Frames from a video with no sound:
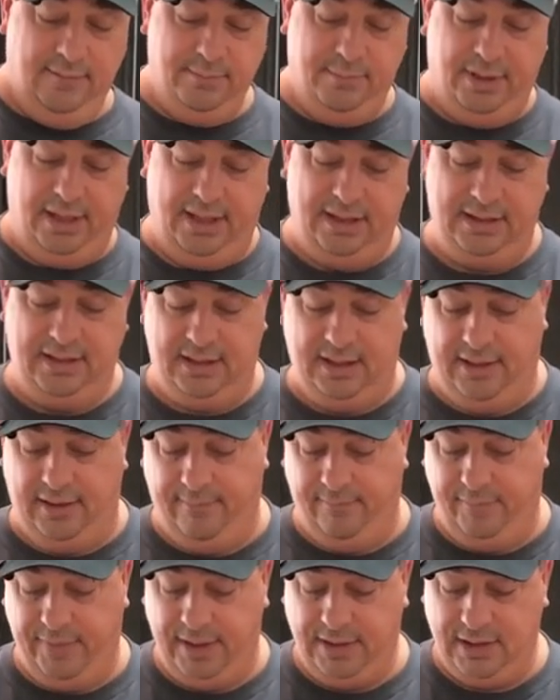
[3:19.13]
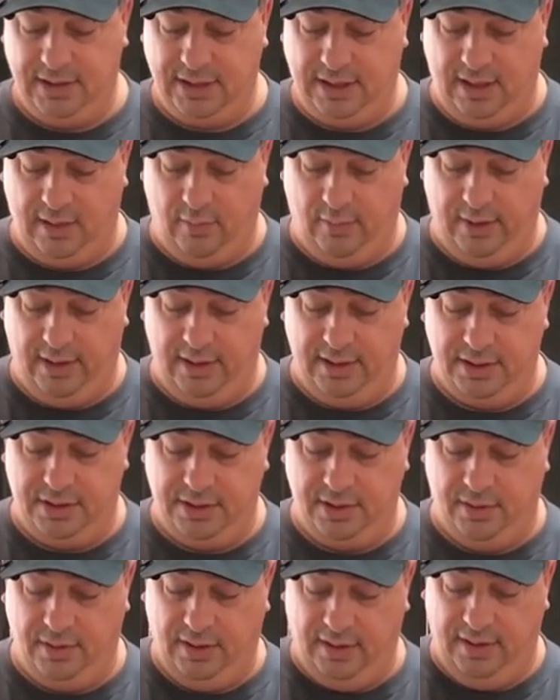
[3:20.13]
but um, just kind of wanted to
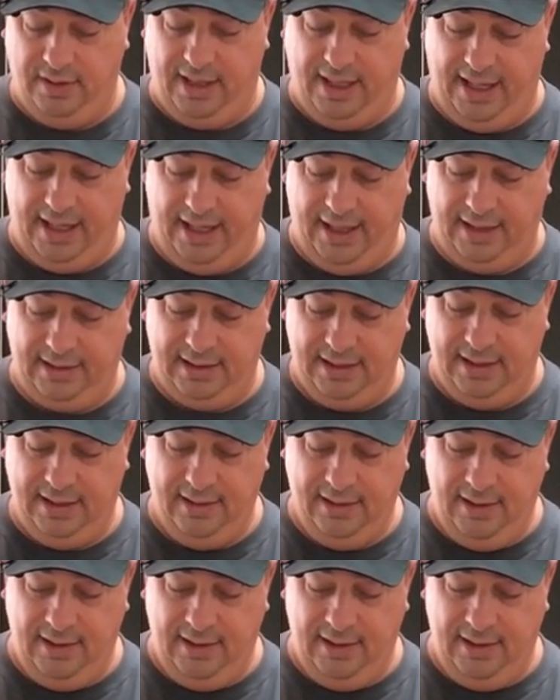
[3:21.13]
show you that.